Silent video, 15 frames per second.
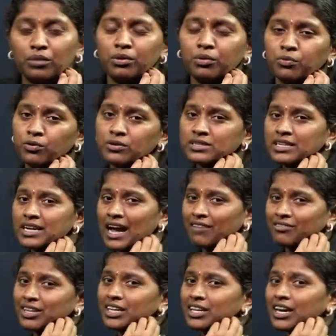be mostly
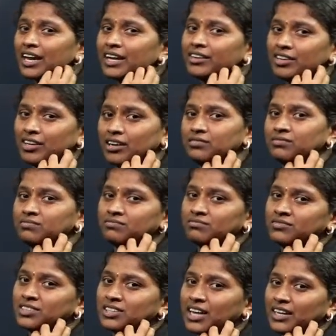having an idea.
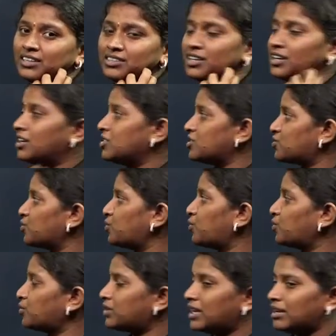right?
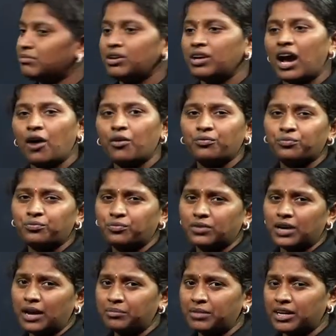So tell me
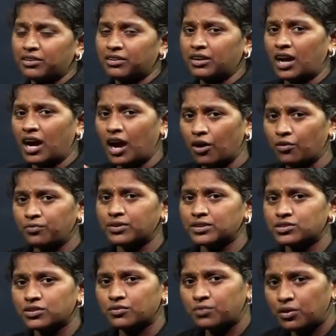how
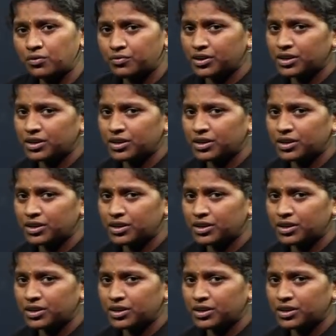first of all